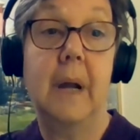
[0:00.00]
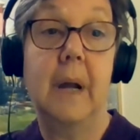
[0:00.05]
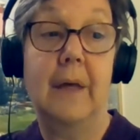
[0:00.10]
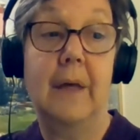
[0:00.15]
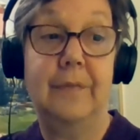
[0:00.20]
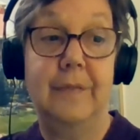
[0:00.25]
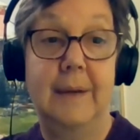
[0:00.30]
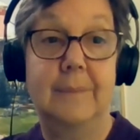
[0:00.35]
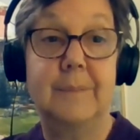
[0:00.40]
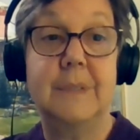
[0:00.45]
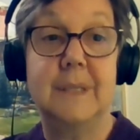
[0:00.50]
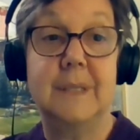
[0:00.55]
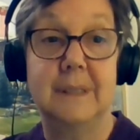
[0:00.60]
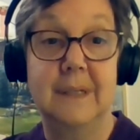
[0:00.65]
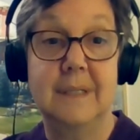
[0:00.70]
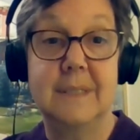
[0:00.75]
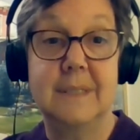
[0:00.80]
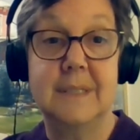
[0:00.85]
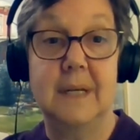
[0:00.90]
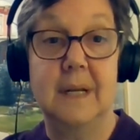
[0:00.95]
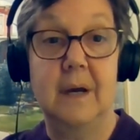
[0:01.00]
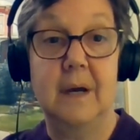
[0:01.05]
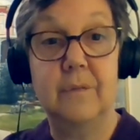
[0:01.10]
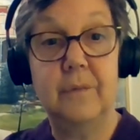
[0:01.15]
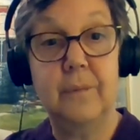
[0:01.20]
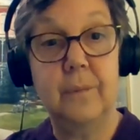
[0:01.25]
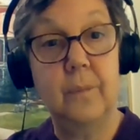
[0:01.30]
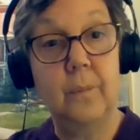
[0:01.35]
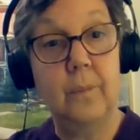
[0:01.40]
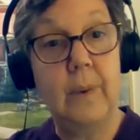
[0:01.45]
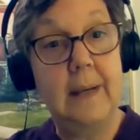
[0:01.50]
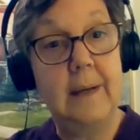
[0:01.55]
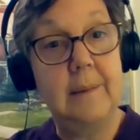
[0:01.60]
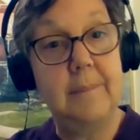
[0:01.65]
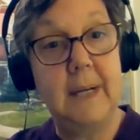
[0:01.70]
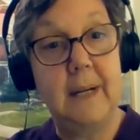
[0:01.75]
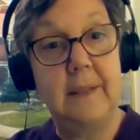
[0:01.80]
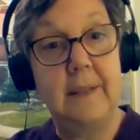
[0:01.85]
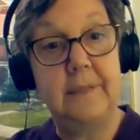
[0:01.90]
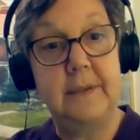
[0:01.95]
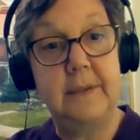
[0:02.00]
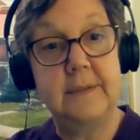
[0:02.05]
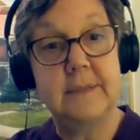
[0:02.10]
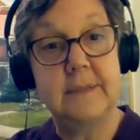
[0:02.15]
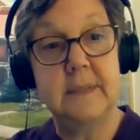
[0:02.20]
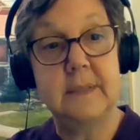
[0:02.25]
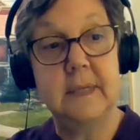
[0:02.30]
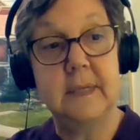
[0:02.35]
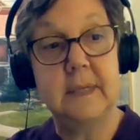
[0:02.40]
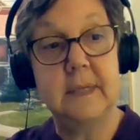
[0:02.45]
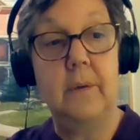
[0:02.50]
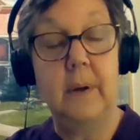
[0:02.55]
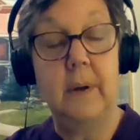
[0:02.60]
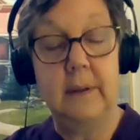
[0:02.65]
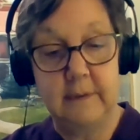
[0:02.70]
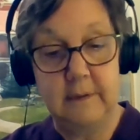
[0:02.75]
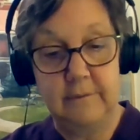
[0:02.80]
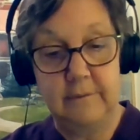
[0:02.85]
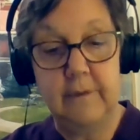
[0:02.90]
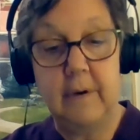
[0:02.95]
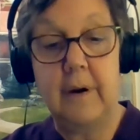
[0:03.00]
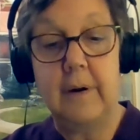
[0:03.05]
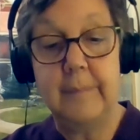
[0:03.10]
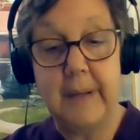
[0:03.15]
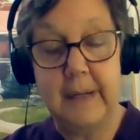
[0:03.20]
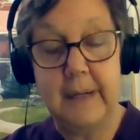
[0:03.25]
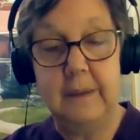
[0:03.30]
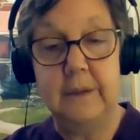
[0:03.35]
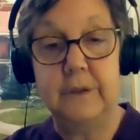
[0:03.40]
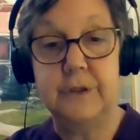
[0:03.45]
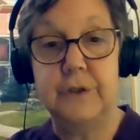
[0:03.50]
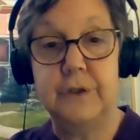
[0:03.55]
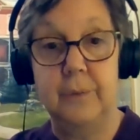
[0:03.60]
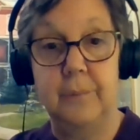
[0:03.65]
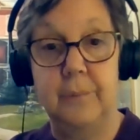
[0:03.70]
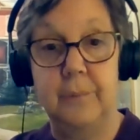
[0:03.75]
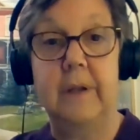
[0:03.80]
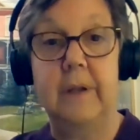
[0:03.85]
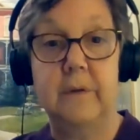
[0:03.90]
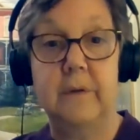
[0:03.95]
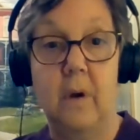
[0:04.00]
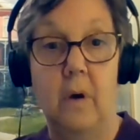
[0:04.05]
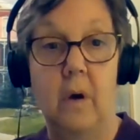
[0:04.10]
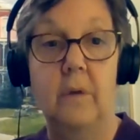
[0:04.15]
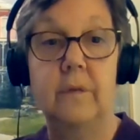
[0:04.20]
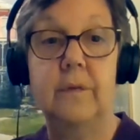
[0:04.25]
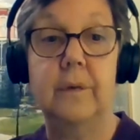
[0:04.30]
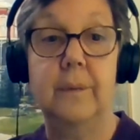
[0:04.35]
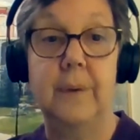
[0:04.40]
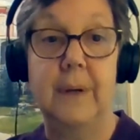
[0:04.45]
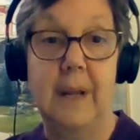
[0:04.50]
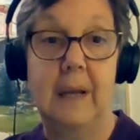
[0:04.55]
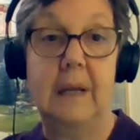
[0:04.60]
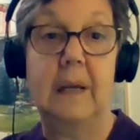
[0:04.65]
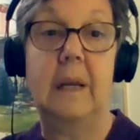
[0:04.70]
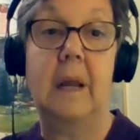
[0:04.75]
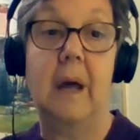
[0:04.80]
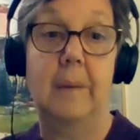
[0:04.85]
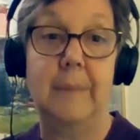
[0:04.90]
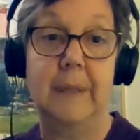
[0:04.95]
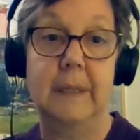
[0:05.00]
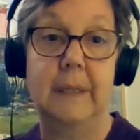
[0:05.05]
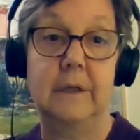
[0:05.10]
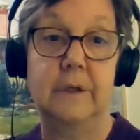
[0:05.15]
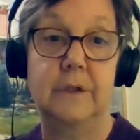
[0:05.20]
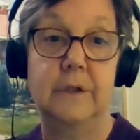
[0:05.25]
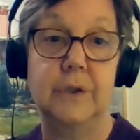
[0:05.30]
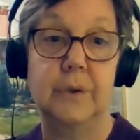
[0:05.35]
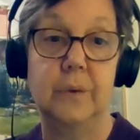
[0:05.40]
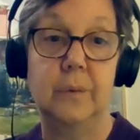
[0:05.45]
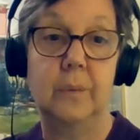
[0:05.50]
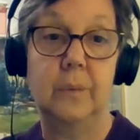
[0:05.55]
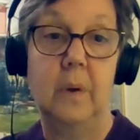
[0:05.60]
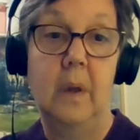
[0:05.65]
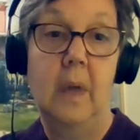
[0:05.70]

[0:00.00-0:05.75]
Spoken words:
got them to listen of, wait a minute, this, it's an environmental issue, but it's also an economic issue.